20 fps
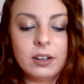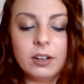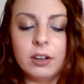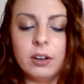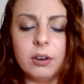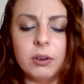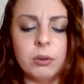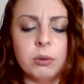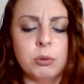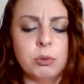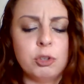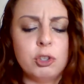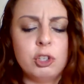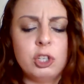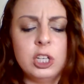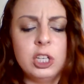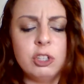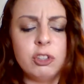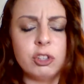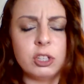"Oh,
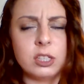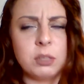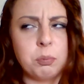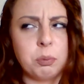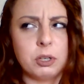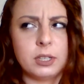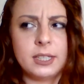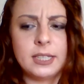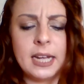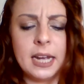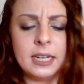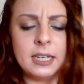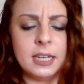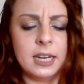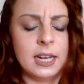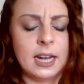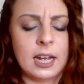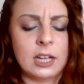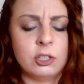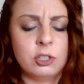she's just
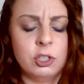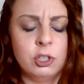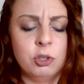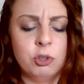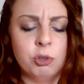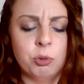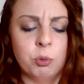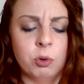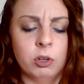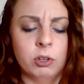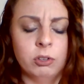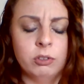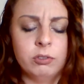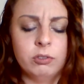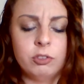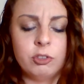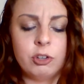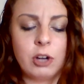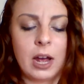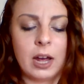pretending as usual,"
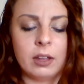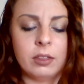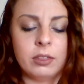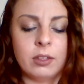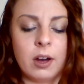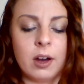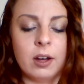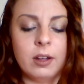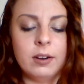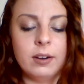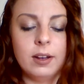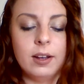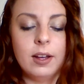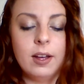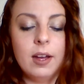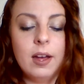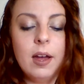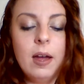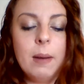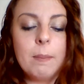Jack thought,
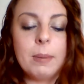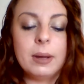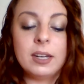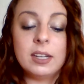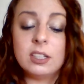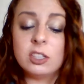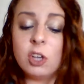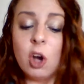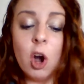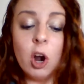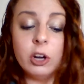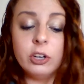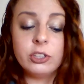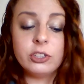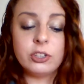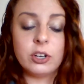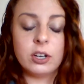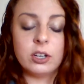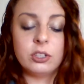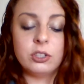but his heart
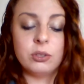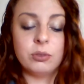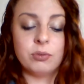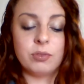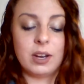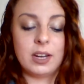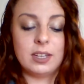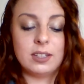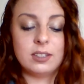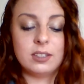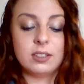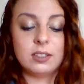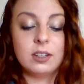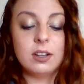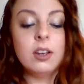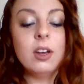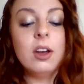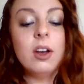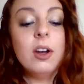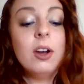started to race.
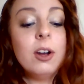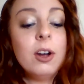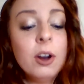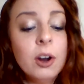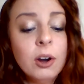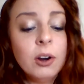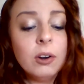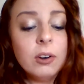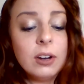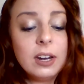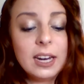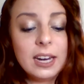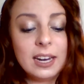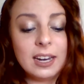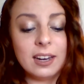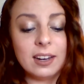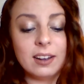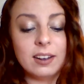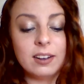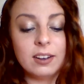
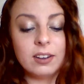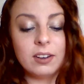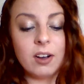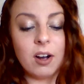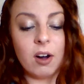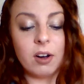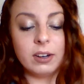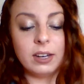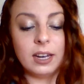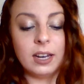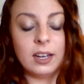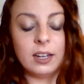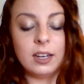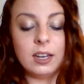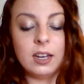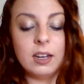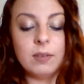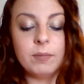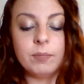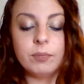"Hurry," called
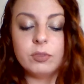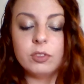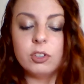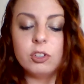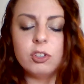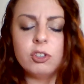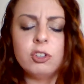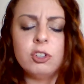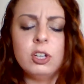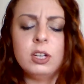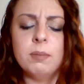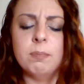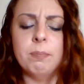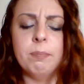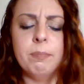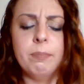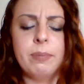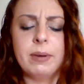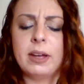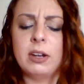Annie. "She'd
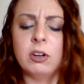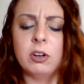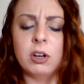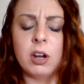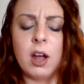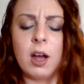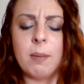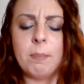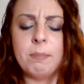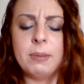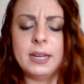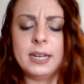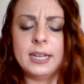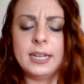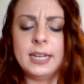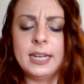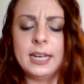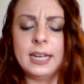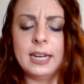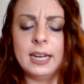better not be
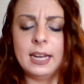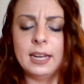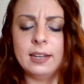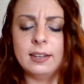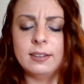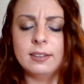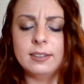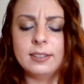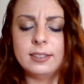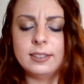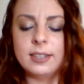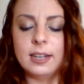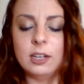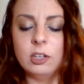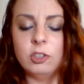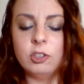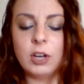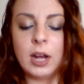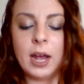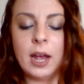kidding,"
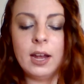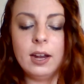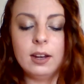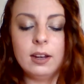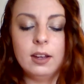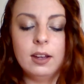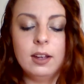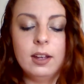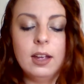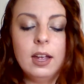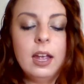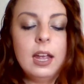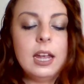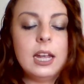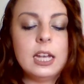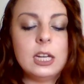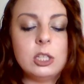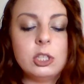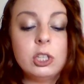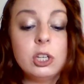said Jack.
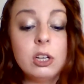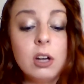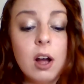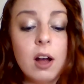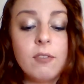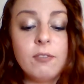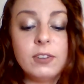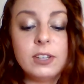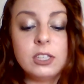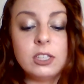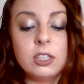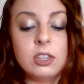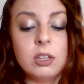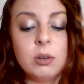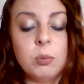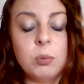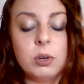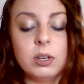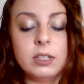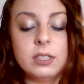He took off into
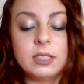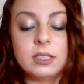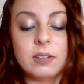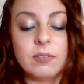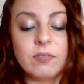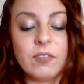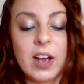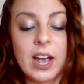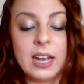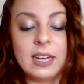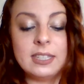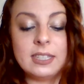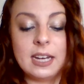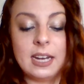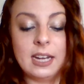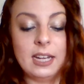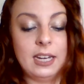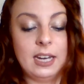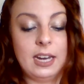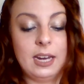the woods to find
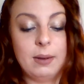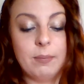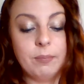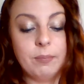Annie.